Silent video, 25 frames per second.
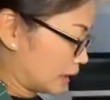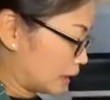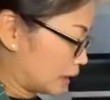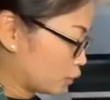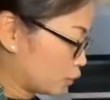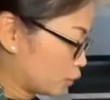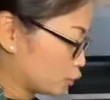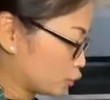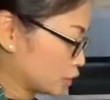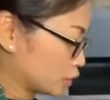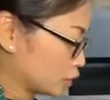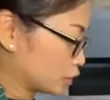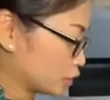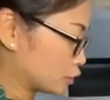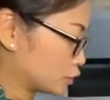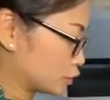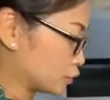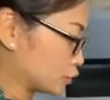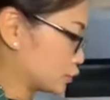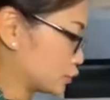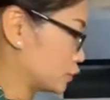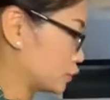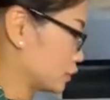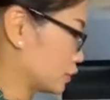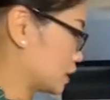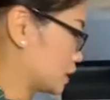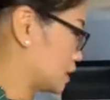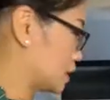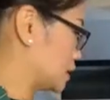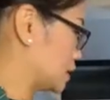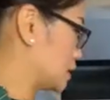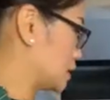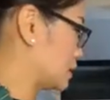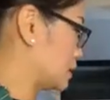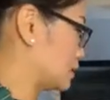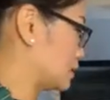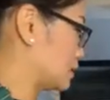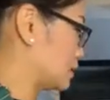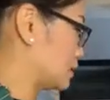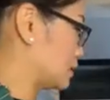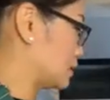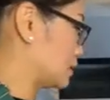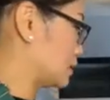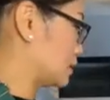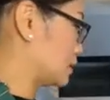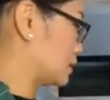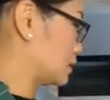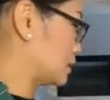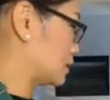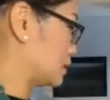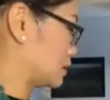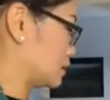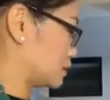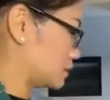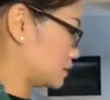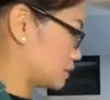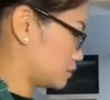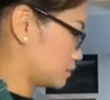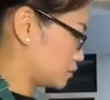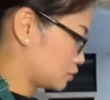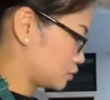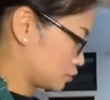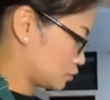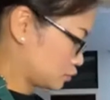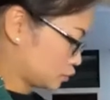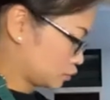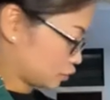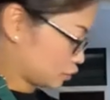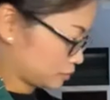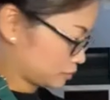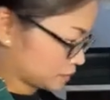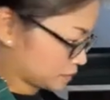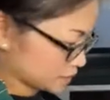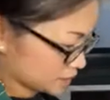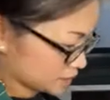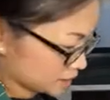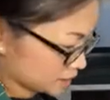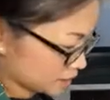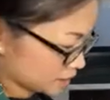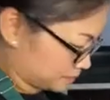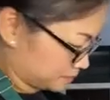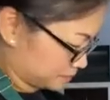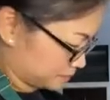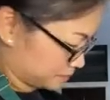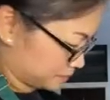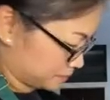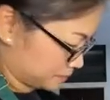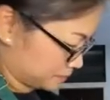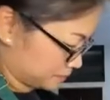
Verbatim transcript: like how we do in a uh, normal kitchen.